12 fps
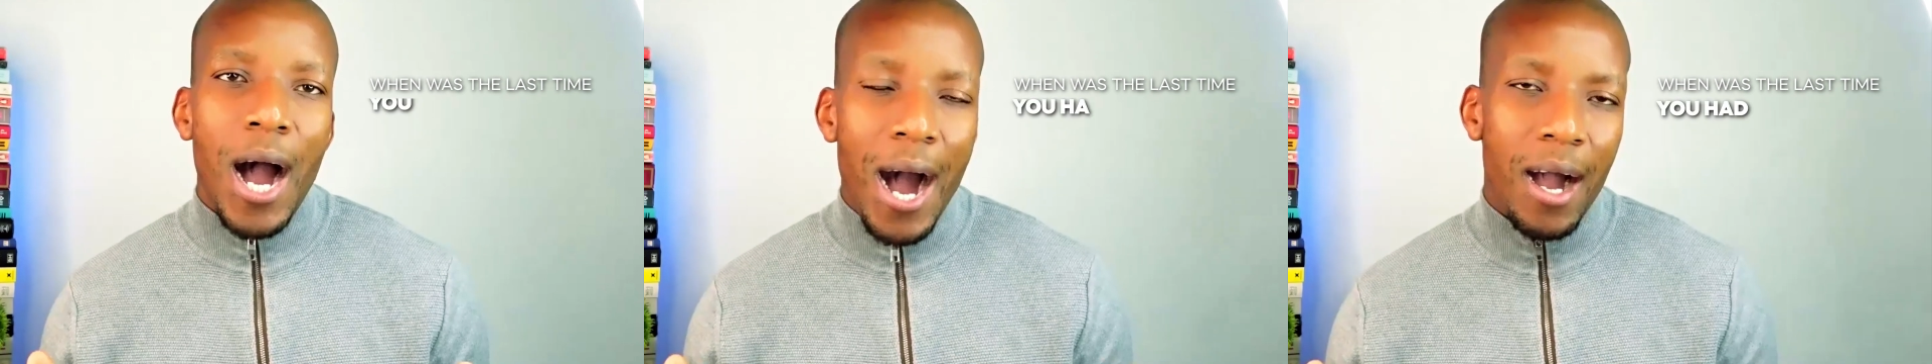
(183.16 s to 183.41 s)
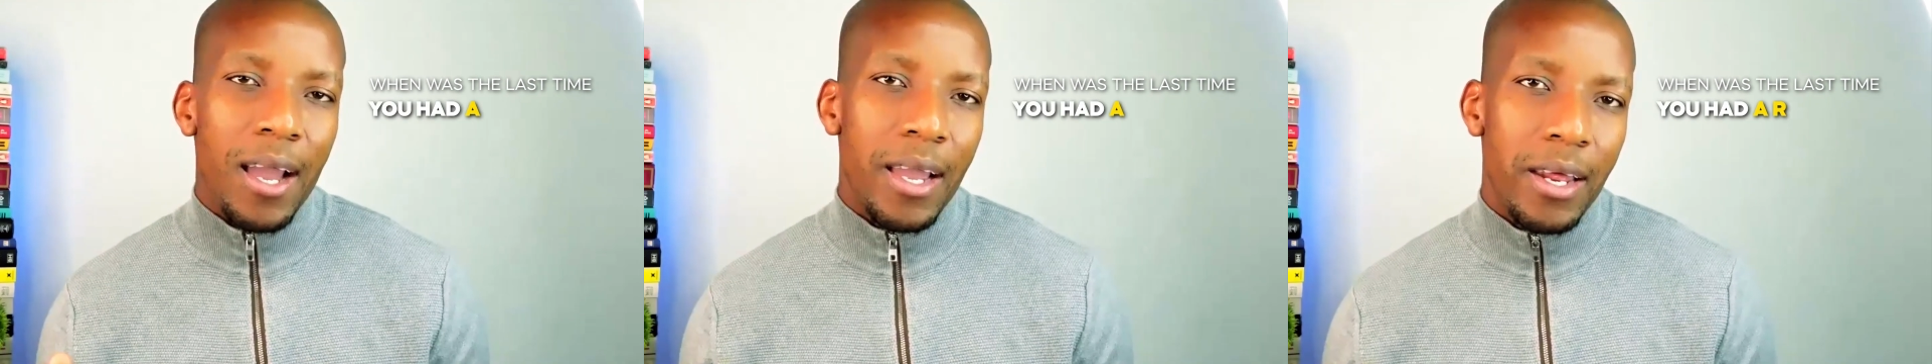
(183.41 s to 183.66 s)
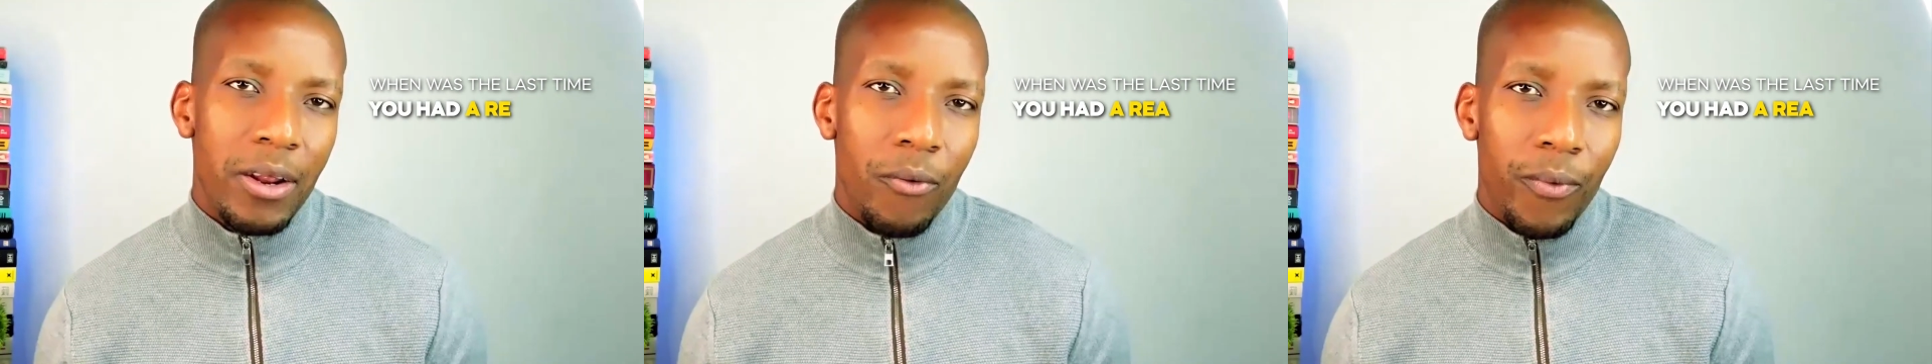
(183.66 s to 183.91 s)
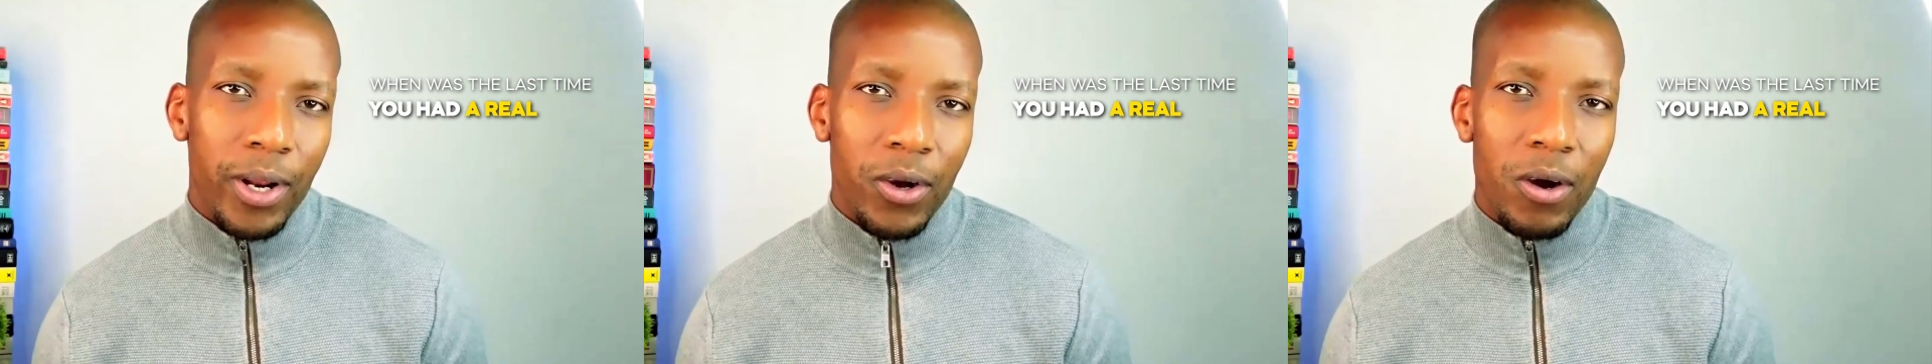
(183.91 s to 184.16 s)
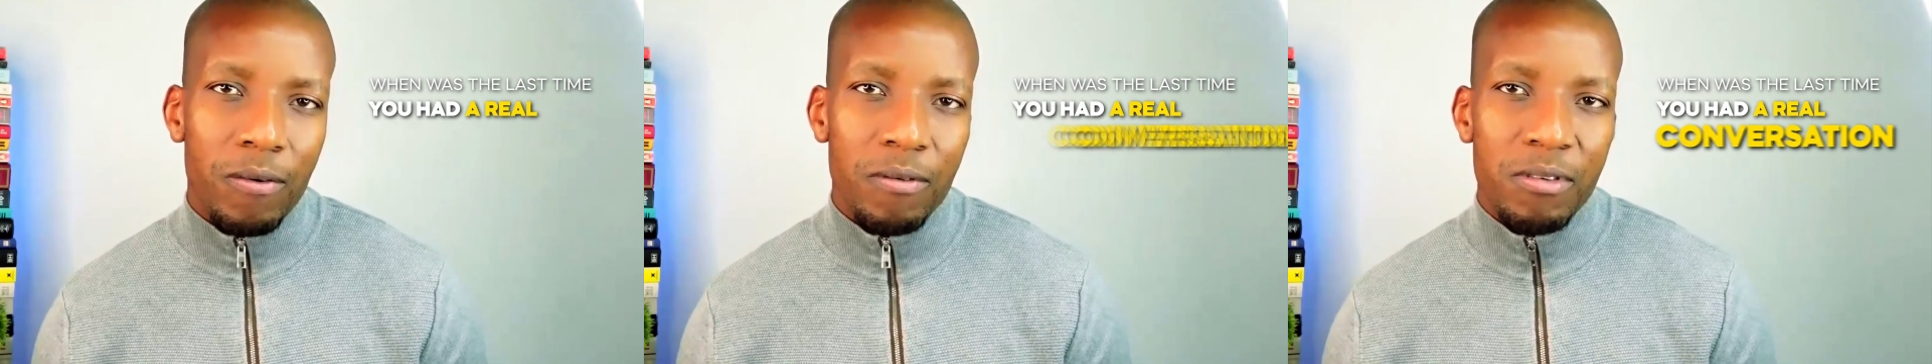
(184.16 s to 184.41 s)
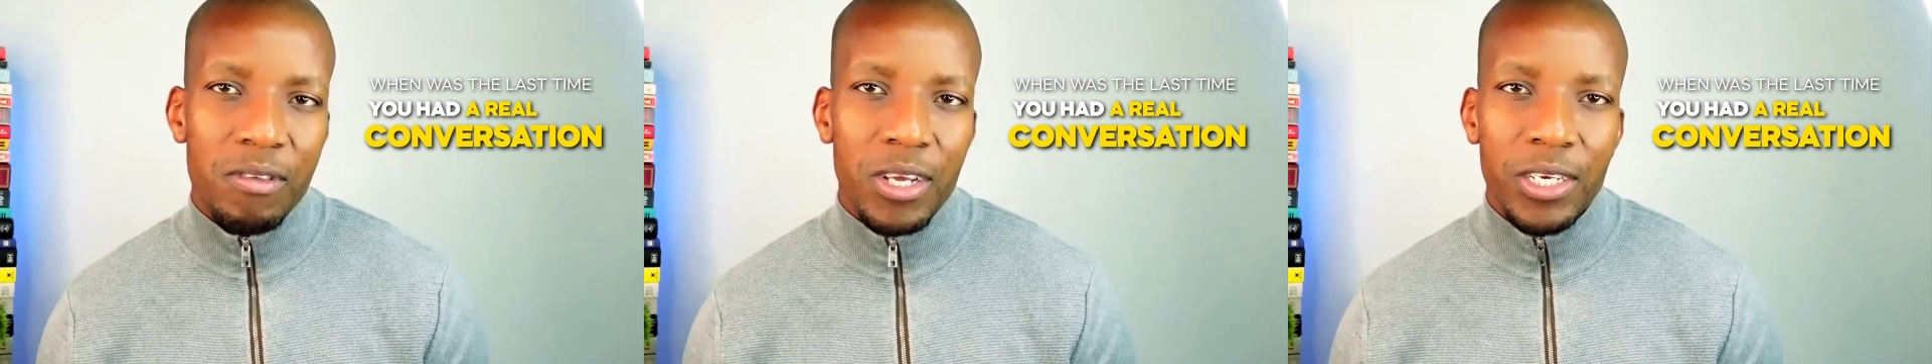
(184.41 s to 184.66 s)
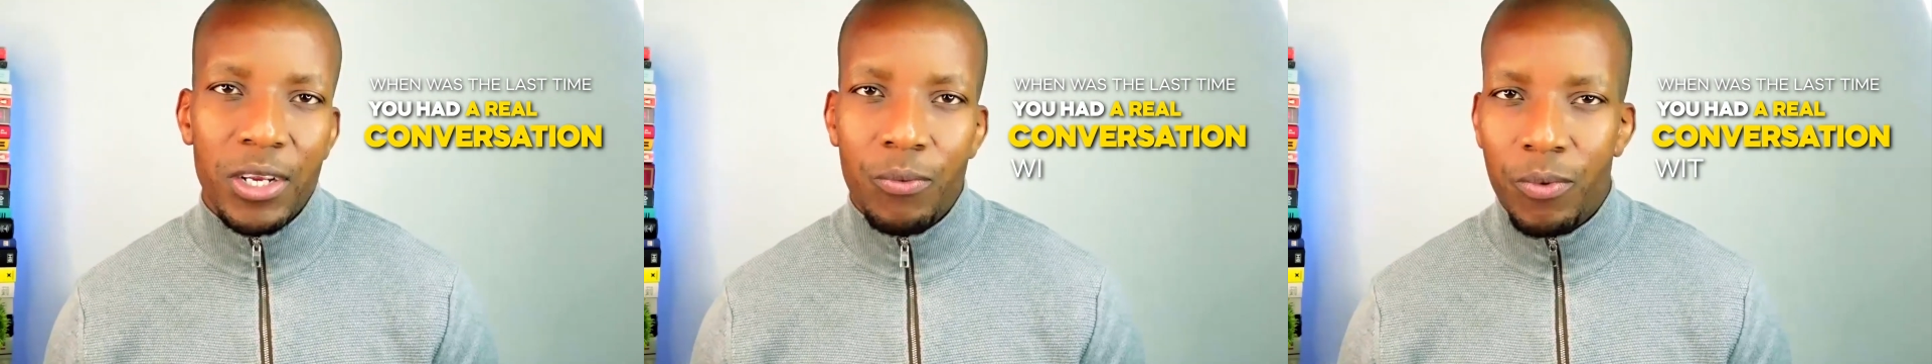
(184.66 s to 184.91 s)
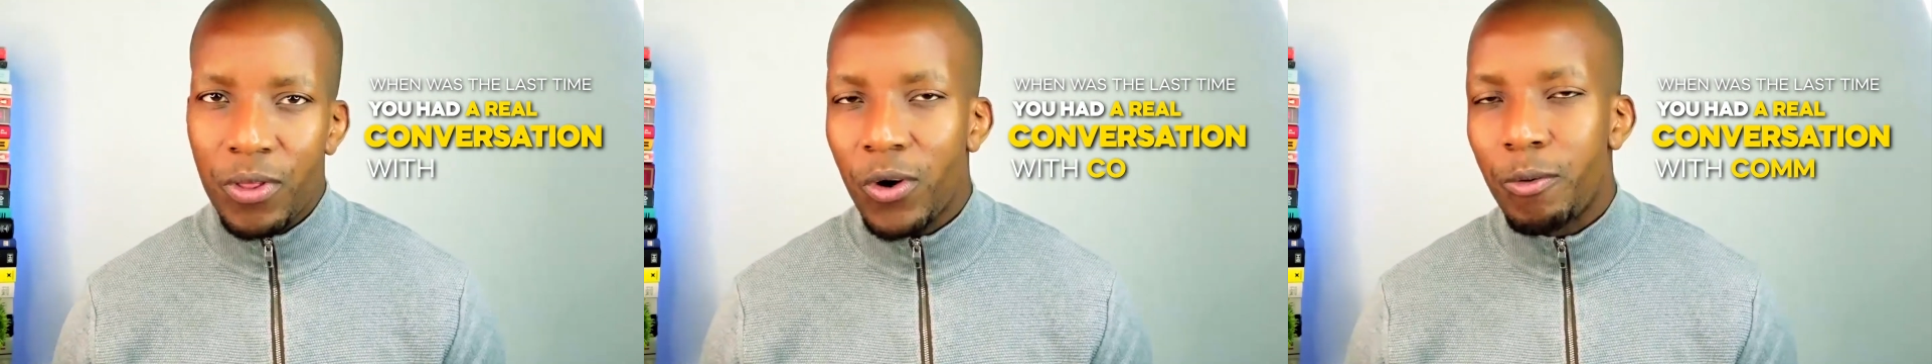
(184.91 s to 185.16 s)
I had a real conversation
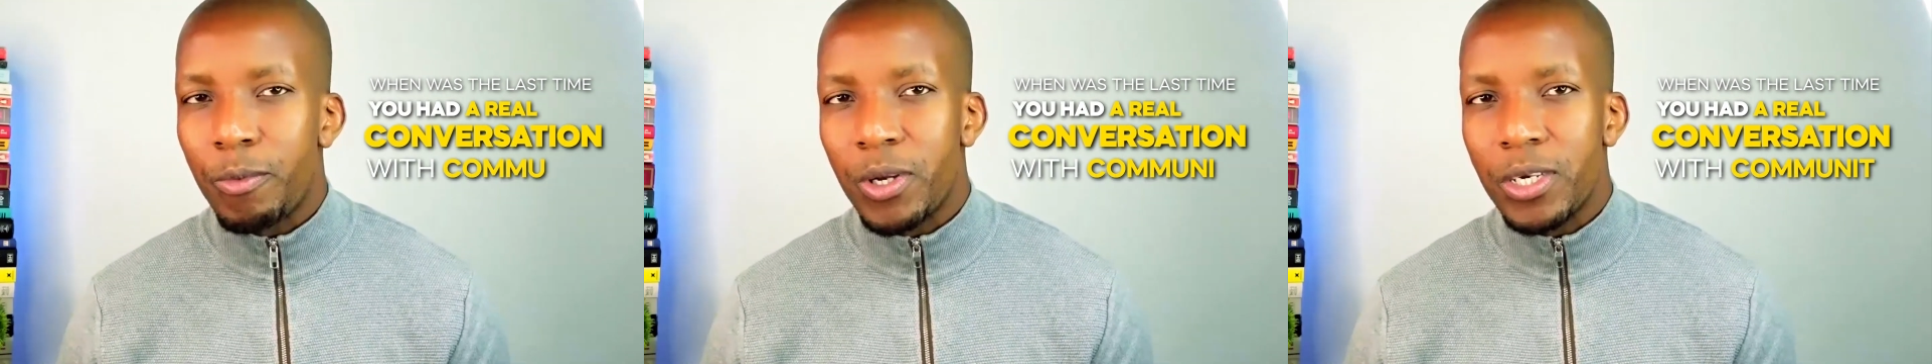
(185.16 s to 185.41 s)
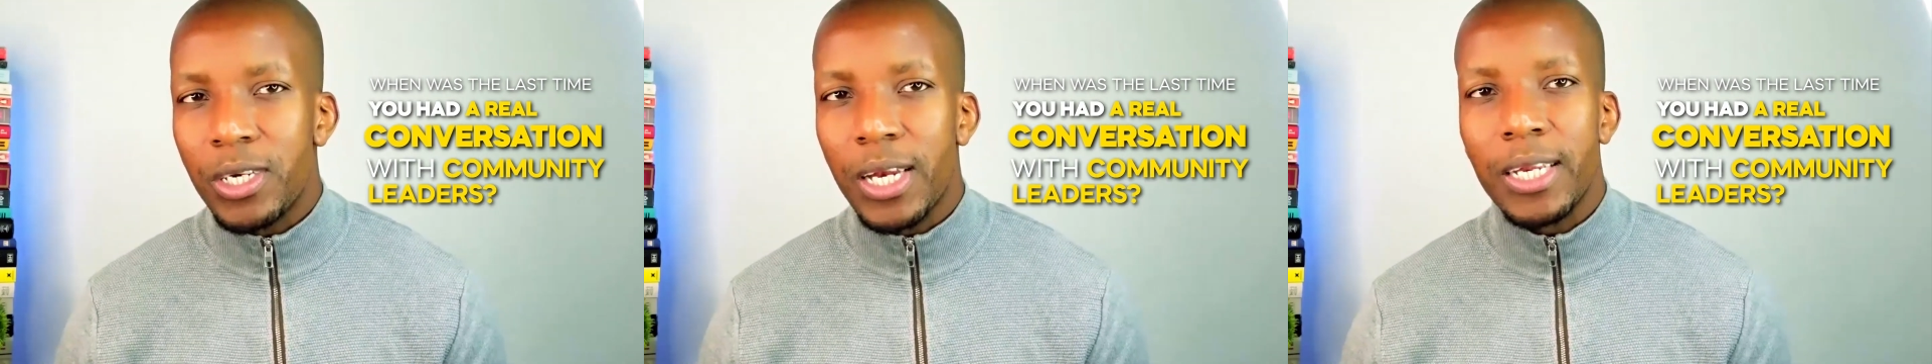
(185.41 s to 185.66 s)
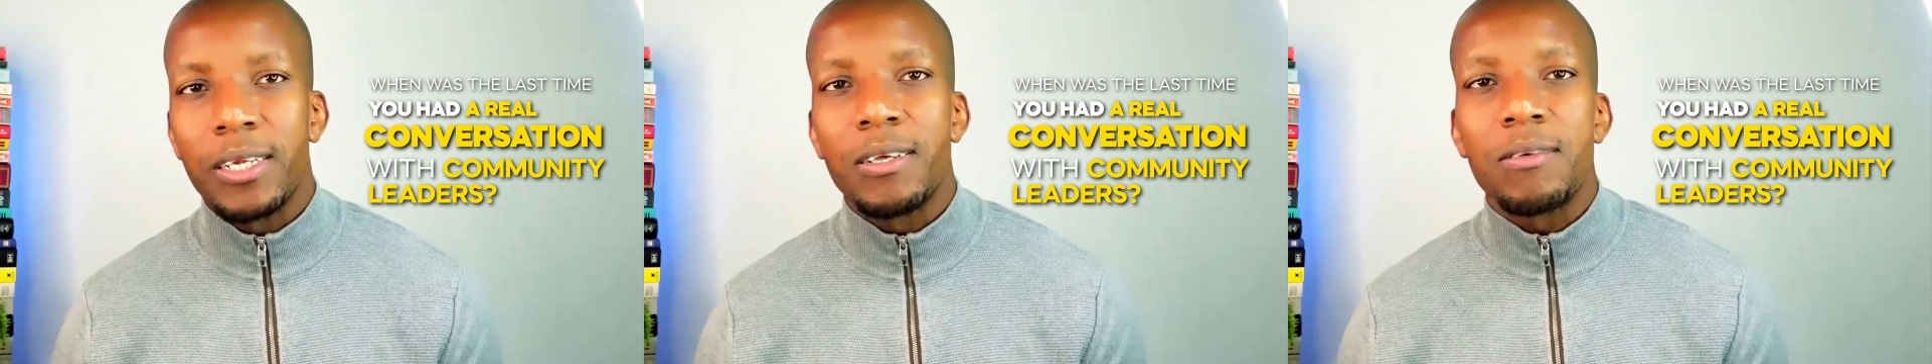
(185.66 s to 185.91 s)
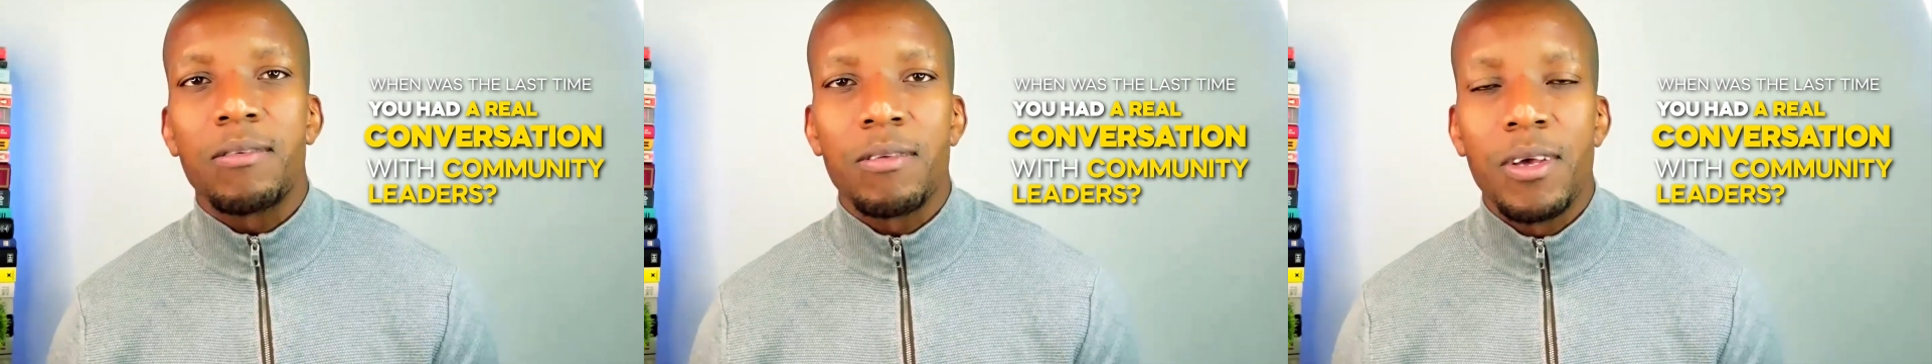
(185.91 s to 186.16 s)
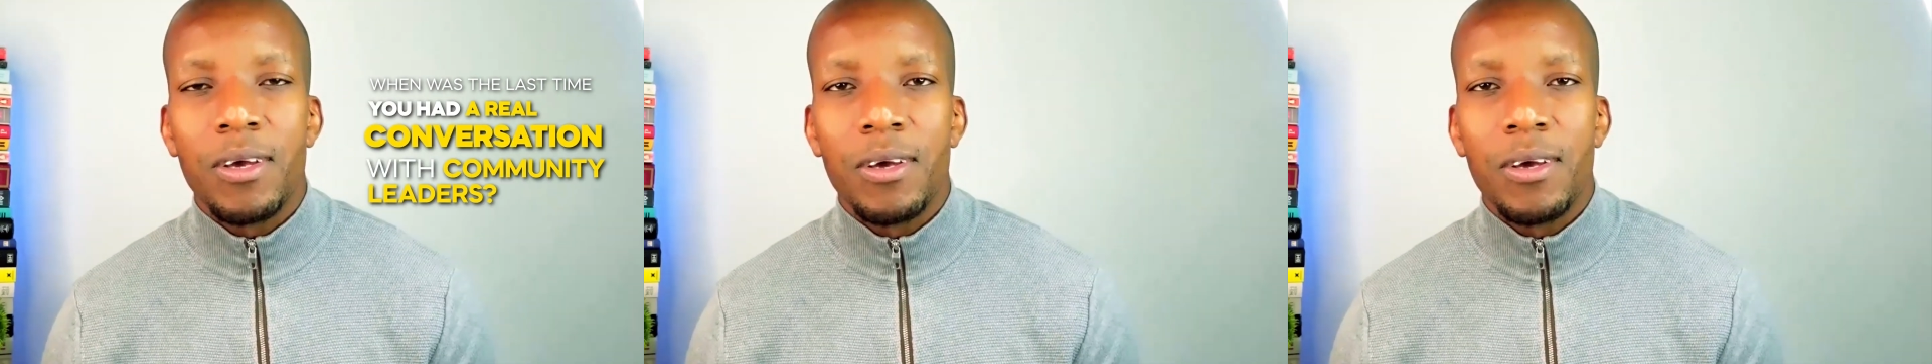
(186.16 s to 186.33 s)
with community leaders?